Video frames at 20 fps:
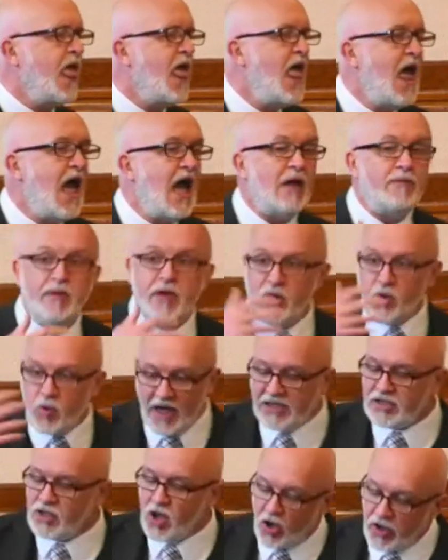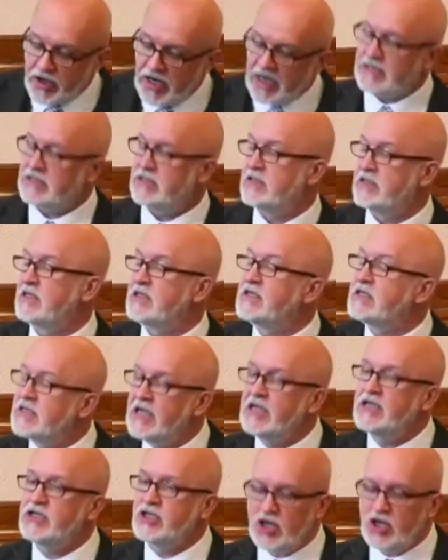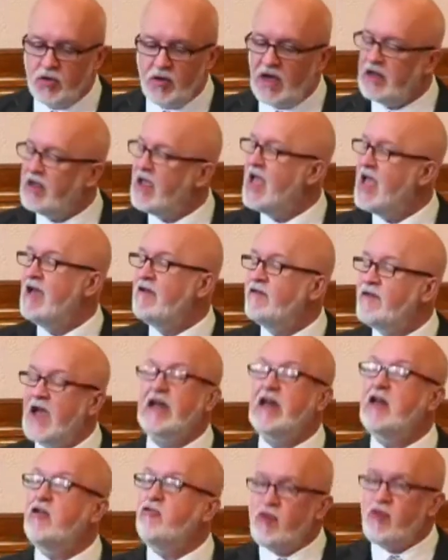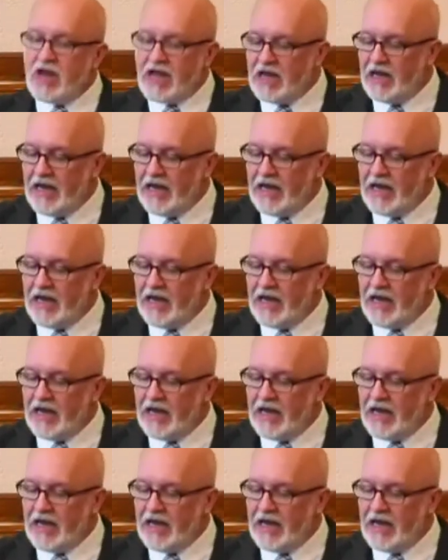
I'd be quite honest and say to you, I very rarely